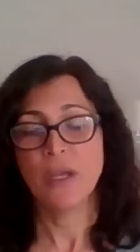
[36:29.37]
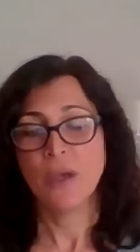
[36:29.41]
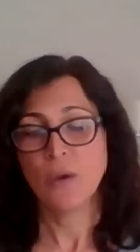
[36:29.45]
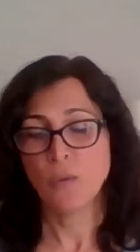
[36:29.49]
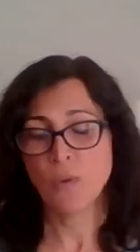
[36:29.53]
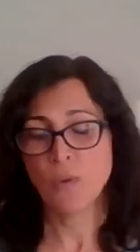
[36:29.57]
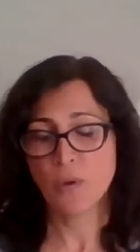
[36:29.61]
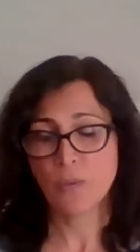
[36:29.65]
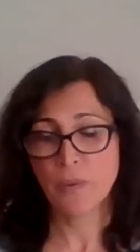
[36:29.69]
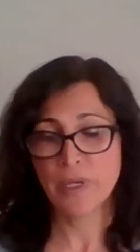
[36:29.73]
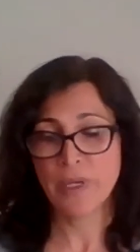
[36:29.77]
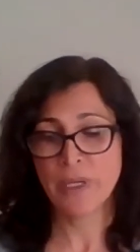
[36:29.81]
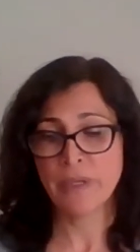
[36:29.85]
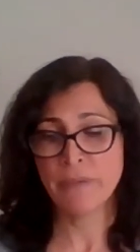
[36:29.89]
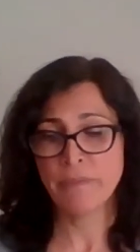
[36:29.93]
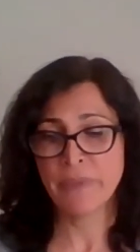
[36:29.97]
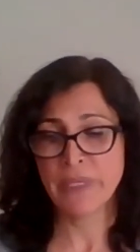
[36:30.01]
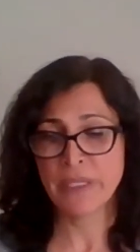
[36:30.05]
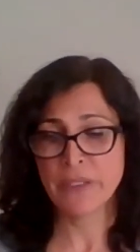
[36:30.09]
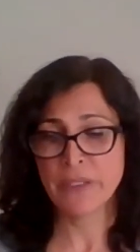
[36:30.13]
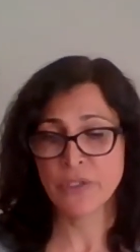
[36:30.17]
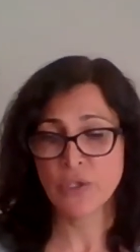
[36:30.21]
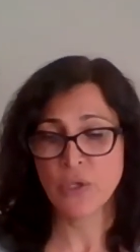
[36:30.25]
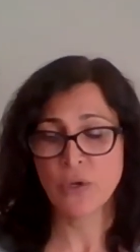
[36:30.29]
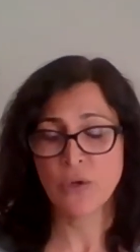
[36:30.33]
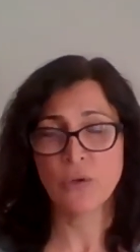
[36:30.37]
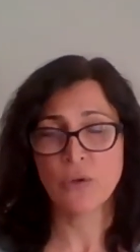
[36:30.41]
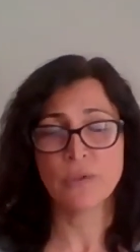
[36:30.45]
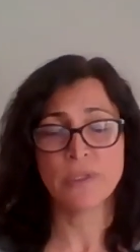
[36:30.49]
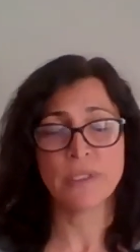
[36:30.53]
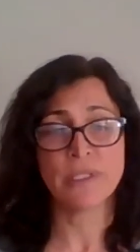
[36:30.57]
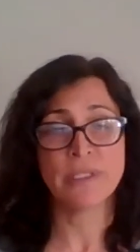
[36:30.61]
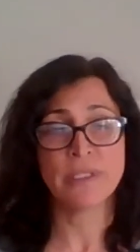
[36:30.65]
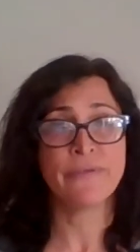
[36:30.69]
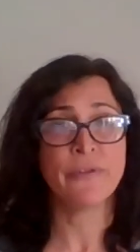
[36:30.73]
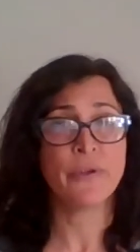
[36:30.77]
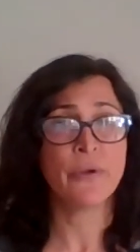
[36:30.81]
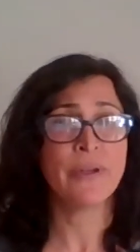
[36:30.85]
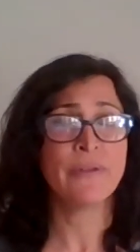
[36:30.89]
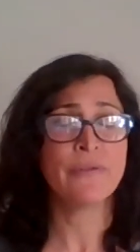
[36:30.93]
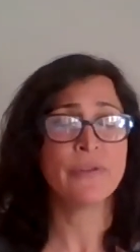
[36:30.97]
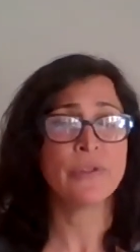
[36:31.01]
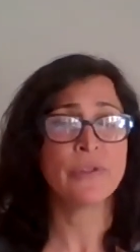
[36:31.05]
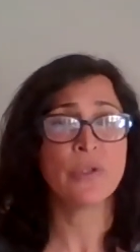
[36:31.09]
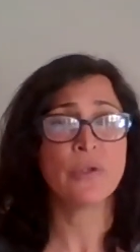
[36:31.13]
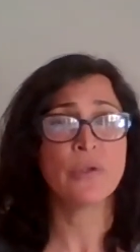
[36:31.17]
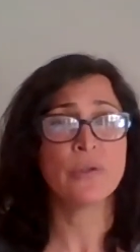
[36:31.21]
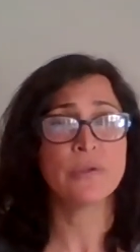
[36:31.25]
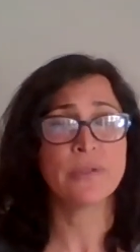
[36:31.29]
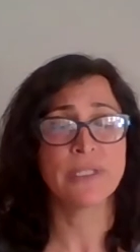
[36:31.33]
What we had been told is if you're ever
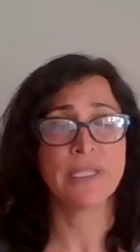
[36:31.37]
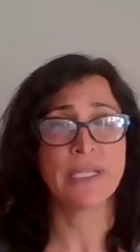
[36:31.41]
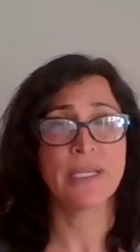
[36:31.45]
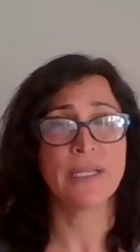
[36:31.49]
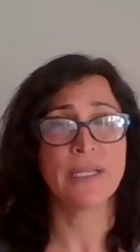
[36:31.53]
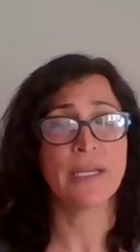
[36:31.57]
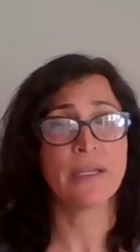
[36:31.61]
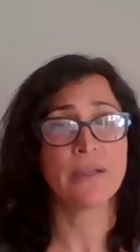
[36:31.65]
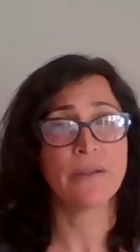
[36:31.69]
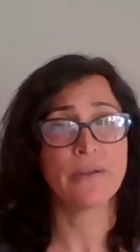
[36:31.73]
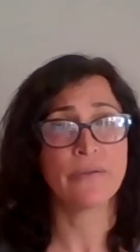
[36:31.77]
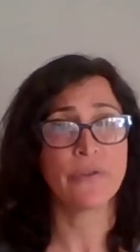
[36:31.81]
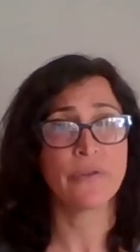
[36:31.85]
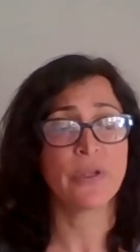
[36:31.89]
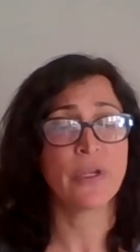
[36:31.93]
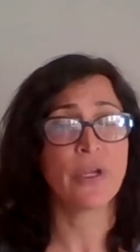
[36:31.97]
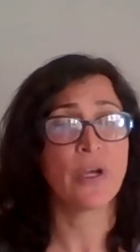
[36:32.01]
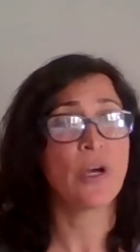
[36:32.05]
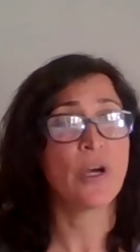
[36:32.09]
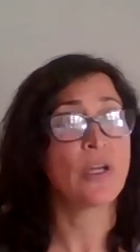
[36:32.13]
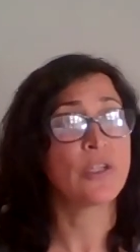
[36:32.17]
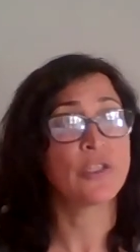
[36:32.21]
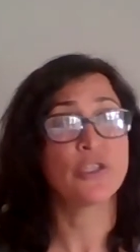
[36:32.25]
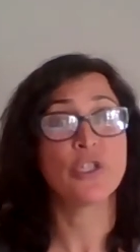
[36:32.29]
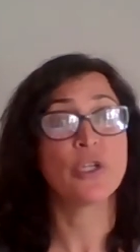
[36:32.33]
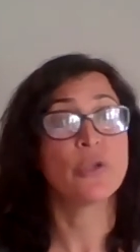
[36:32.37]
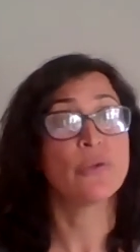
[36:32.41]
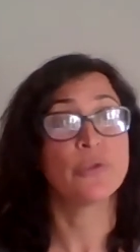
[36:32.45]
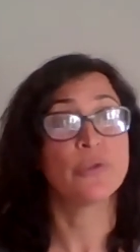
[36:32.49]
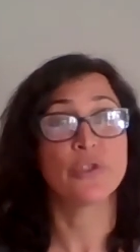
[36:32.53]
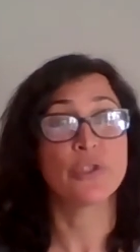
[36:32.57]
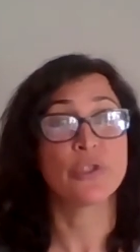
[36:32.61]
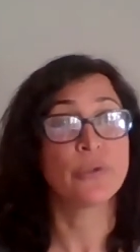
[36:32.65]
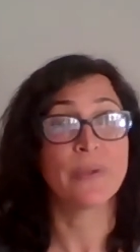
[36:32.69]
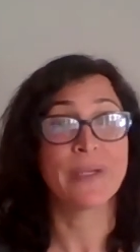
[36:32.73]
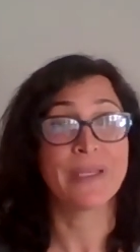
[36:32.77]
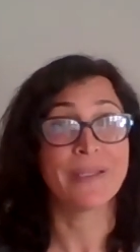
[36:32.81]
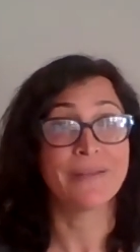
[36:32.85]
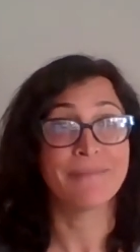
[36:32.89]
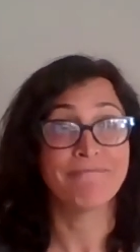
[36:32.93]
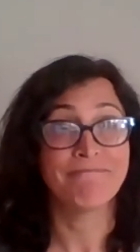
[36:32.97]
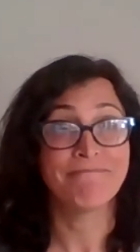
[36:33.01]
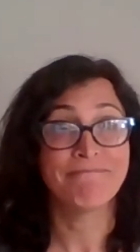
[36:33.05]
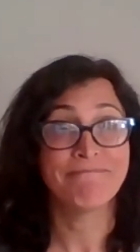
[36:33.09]
told to get out of the car, don't do it.